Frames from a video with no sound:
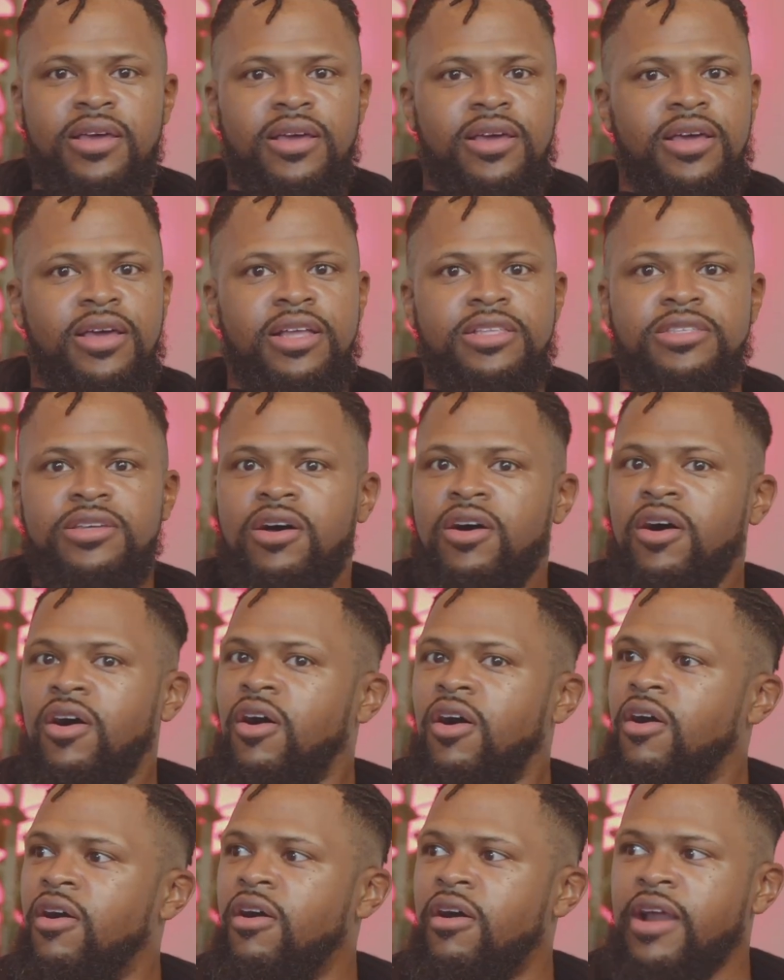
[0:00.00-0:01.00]
it's a
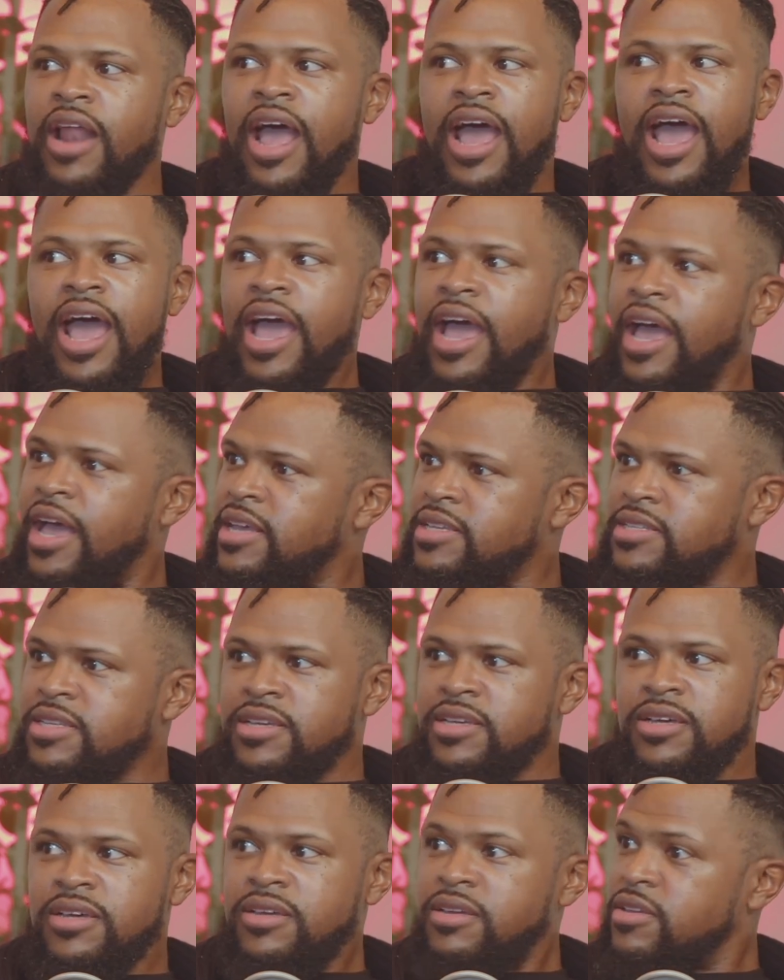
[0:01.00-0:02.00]
hard ask.
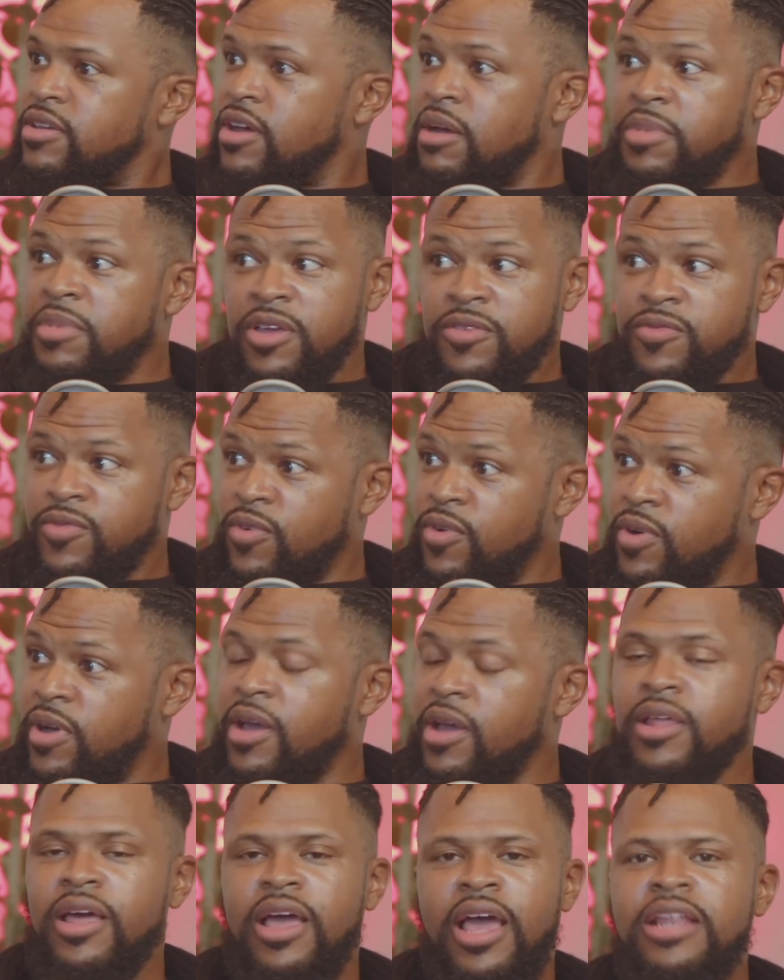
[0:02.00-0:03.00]
You know what
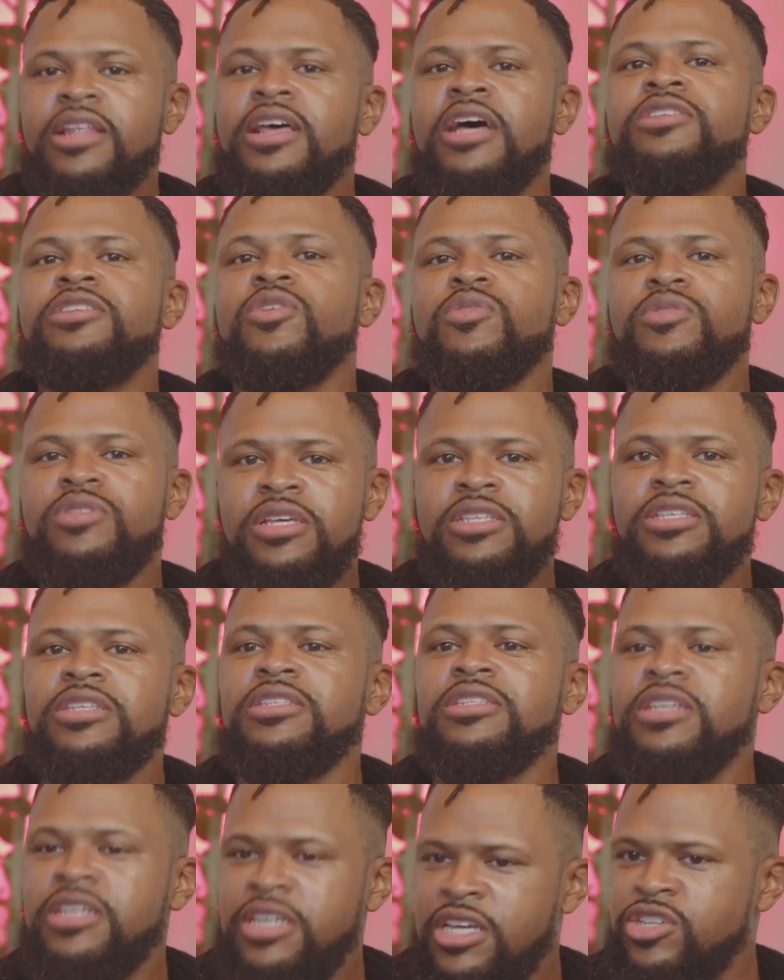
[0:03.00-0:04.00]
I mean? And so this is
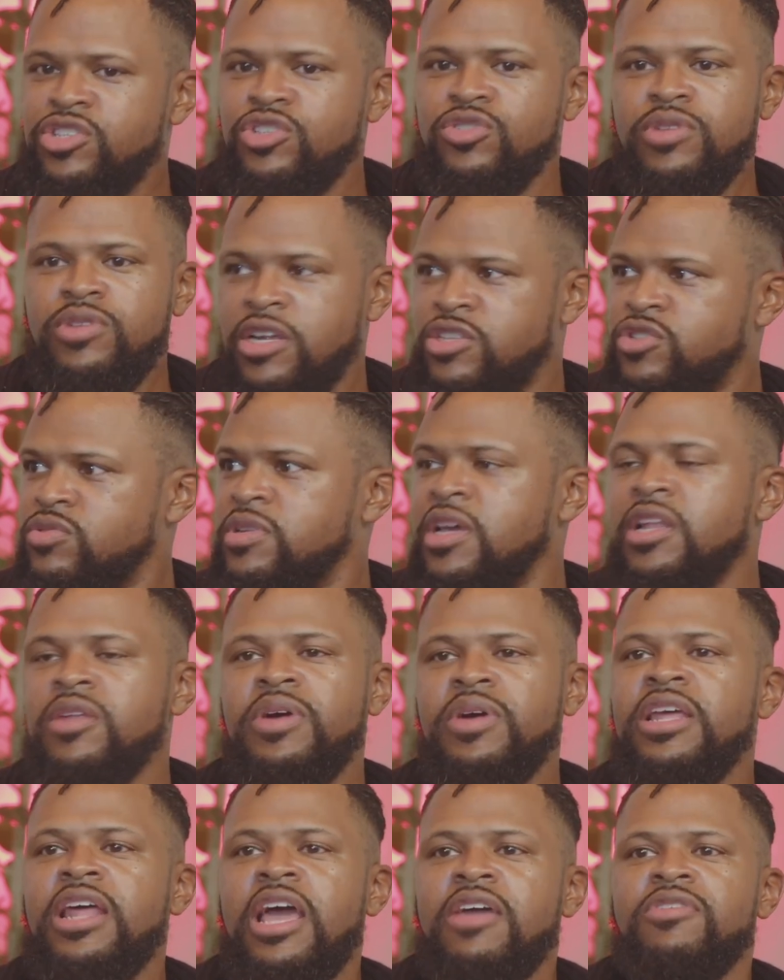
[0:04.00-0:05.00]
the issue that you're dealing with.
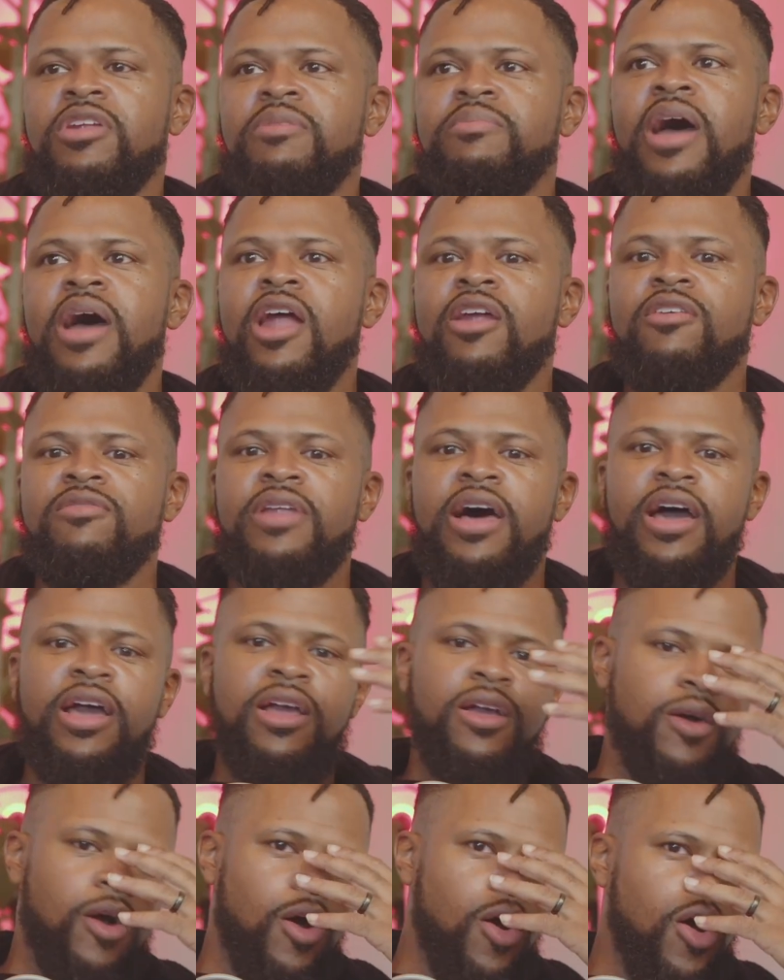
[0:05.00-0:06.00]
It ain't even a matter of like,
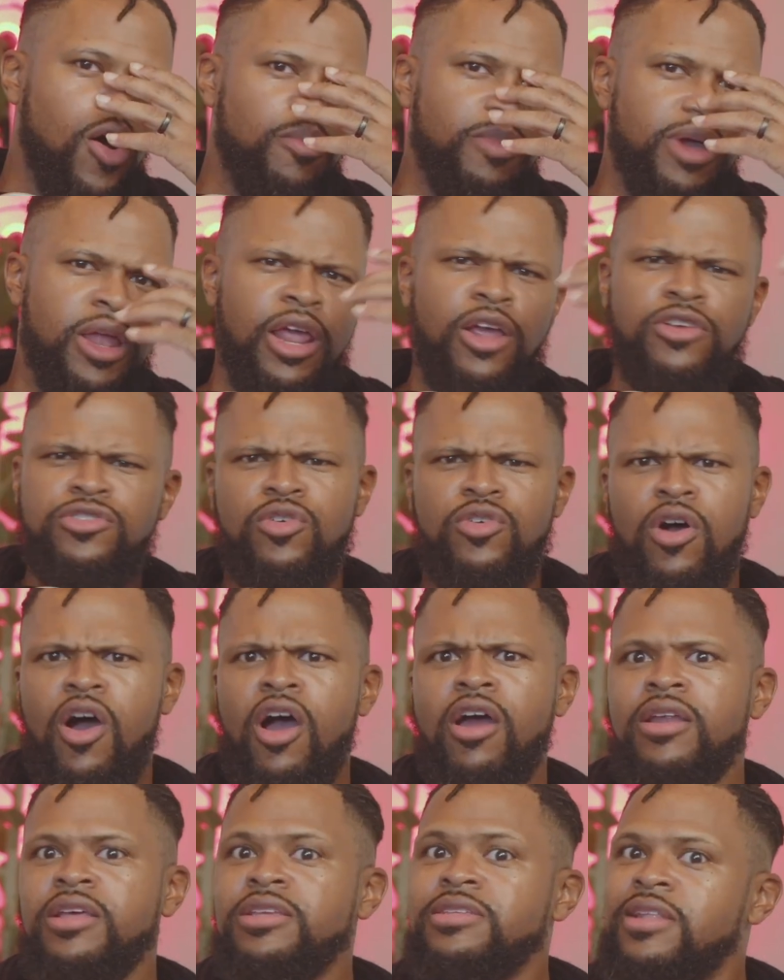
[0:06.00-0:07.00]
oh man, they're so
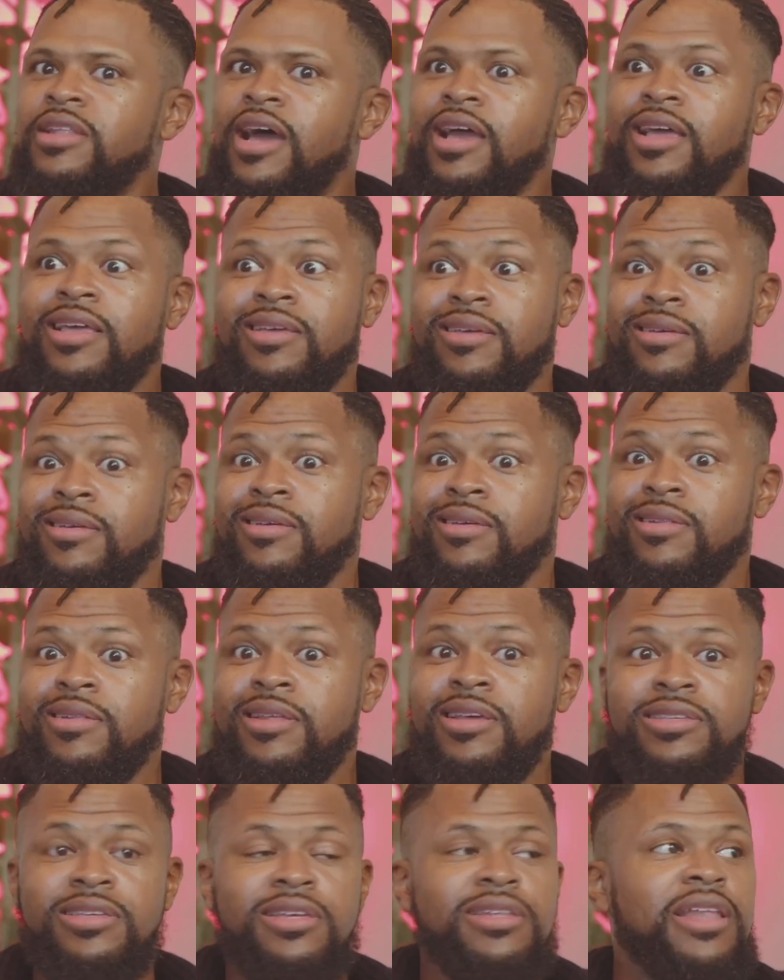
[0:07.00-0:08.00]
heartless. Like,
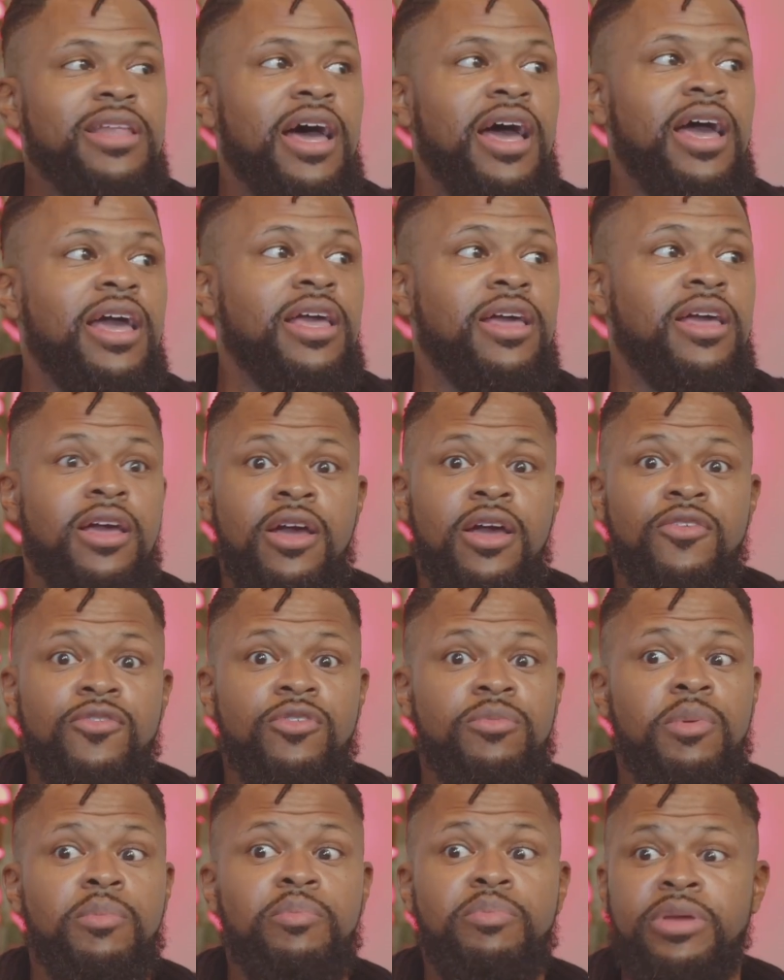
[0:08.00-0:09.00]
listen, like from
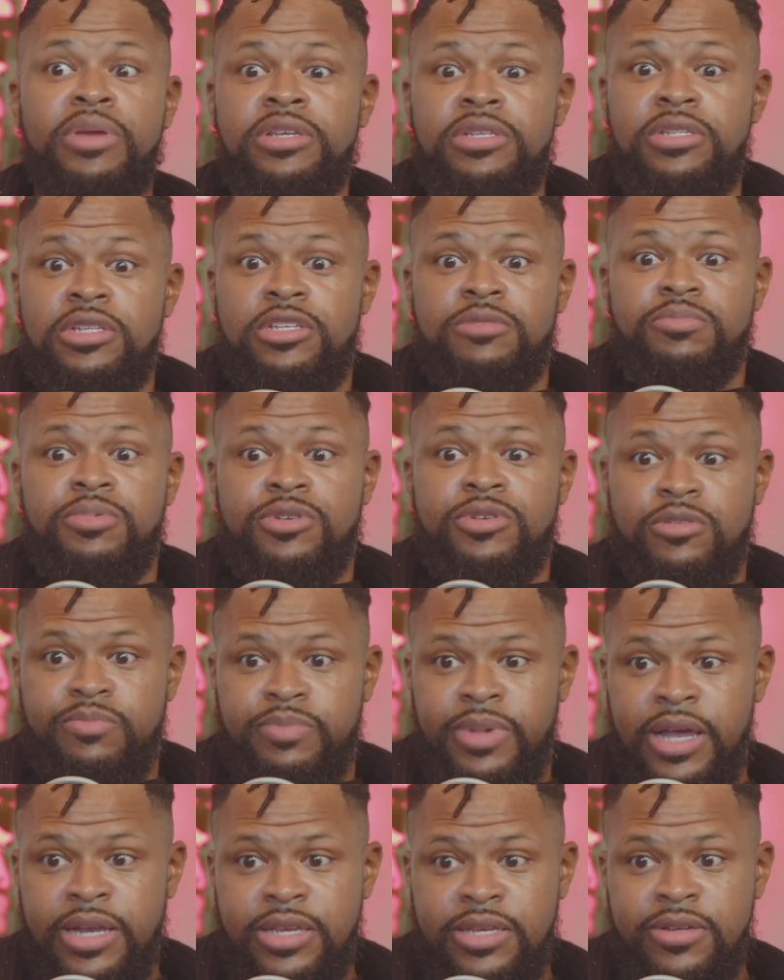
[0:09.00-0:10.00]
a business
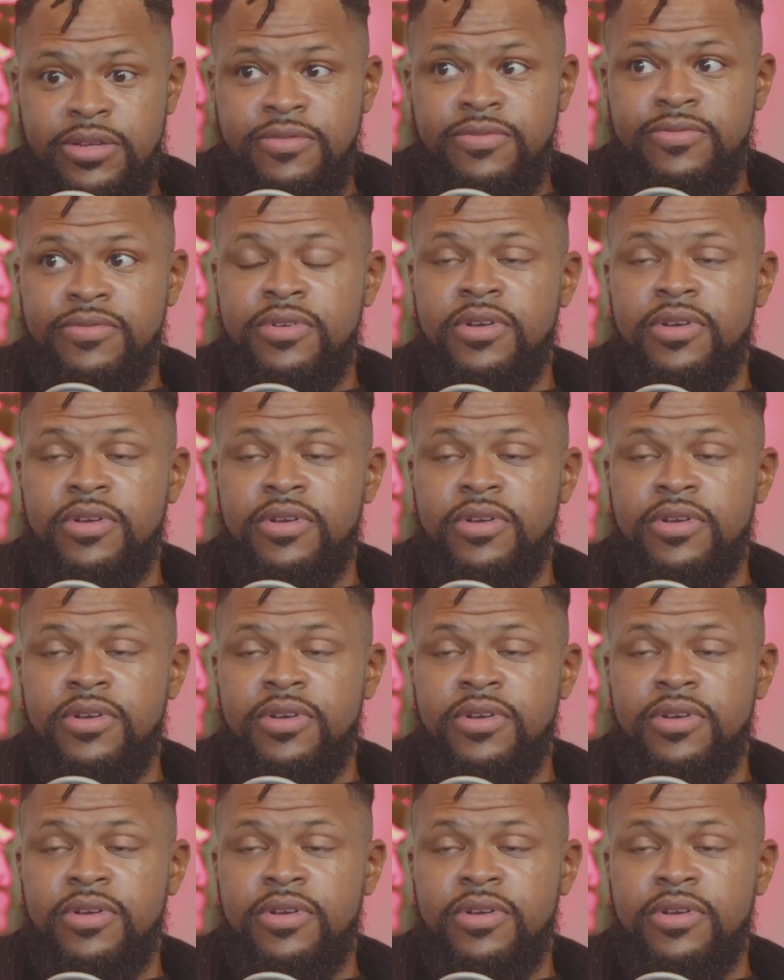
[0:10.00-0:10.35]
perspective,